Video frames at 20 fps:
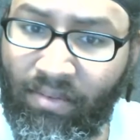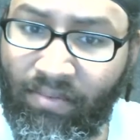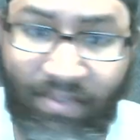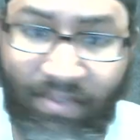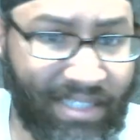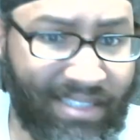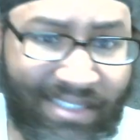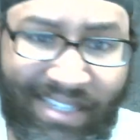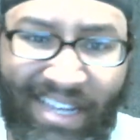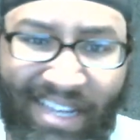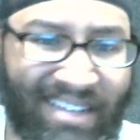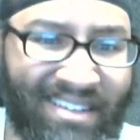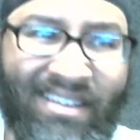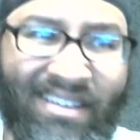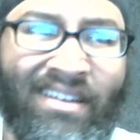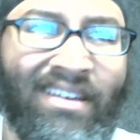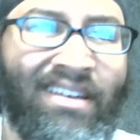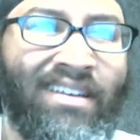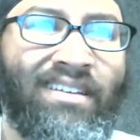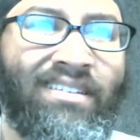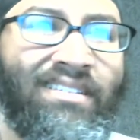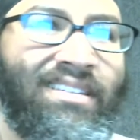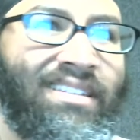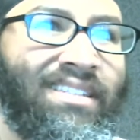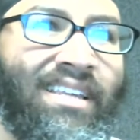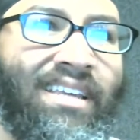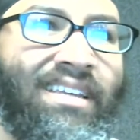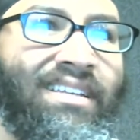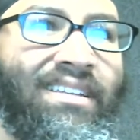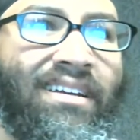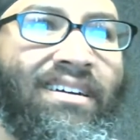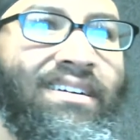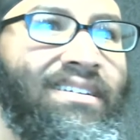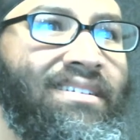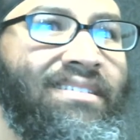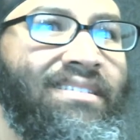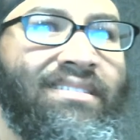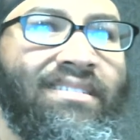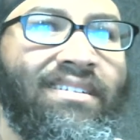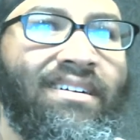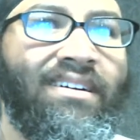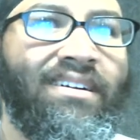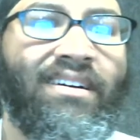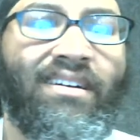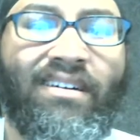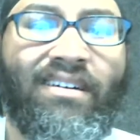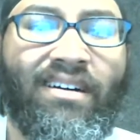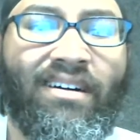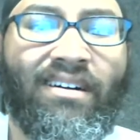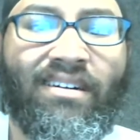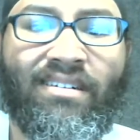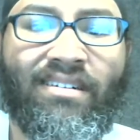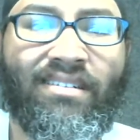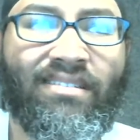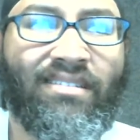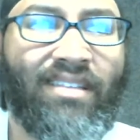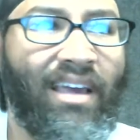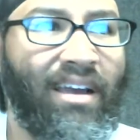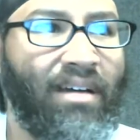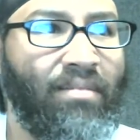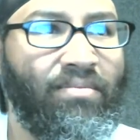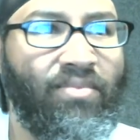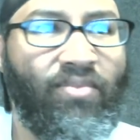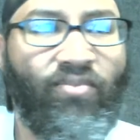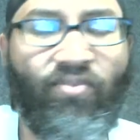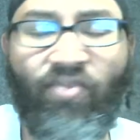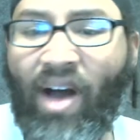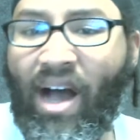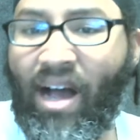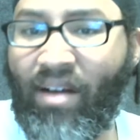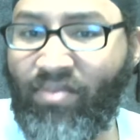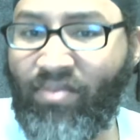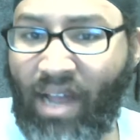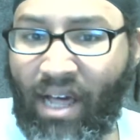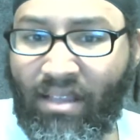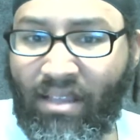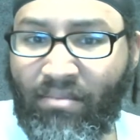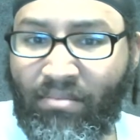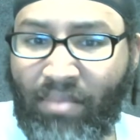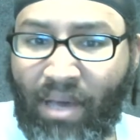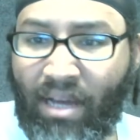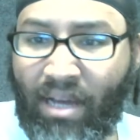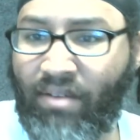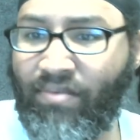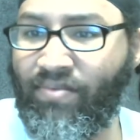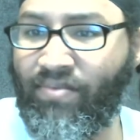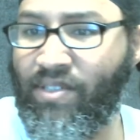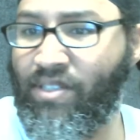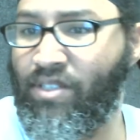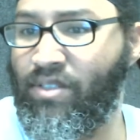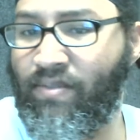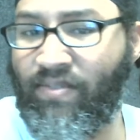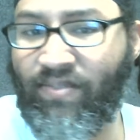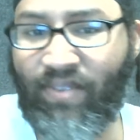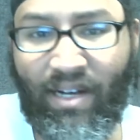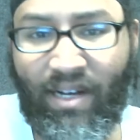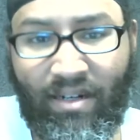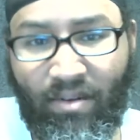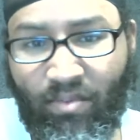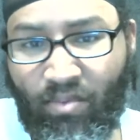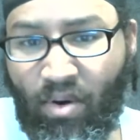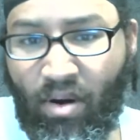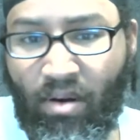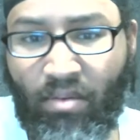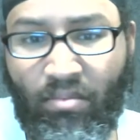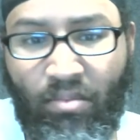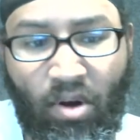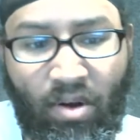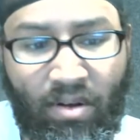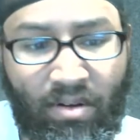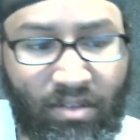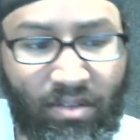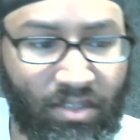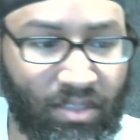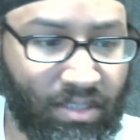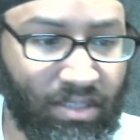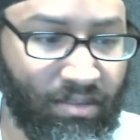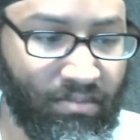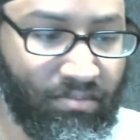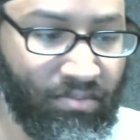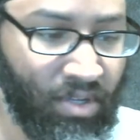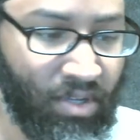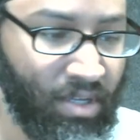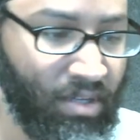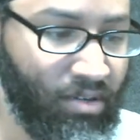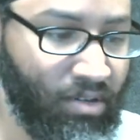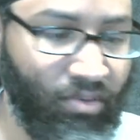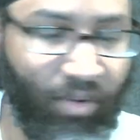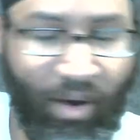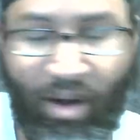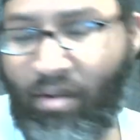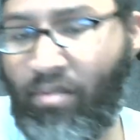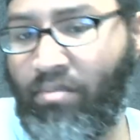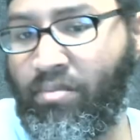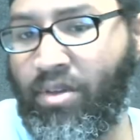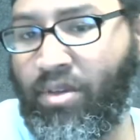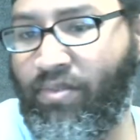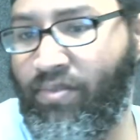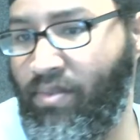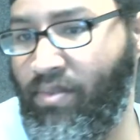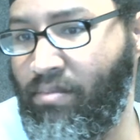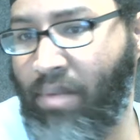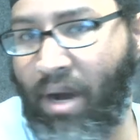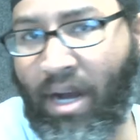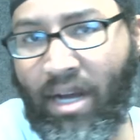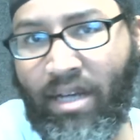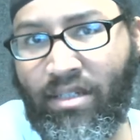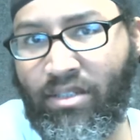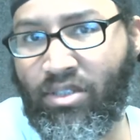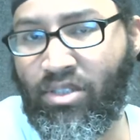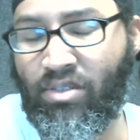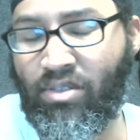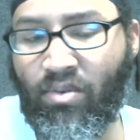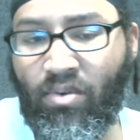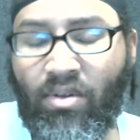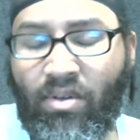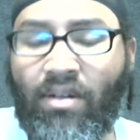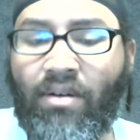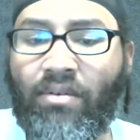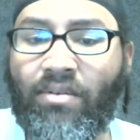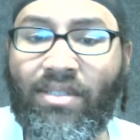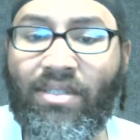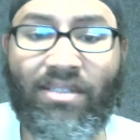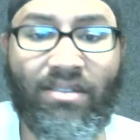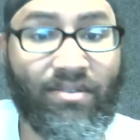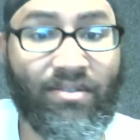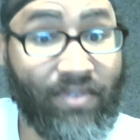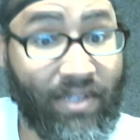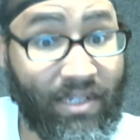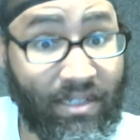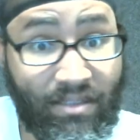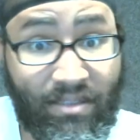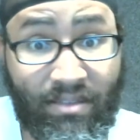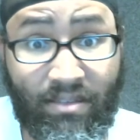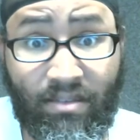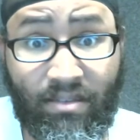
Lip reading: This ain't like a $5 bag of fish you find at Walmart, or just some ground beef you buy at the store. No, this is venison.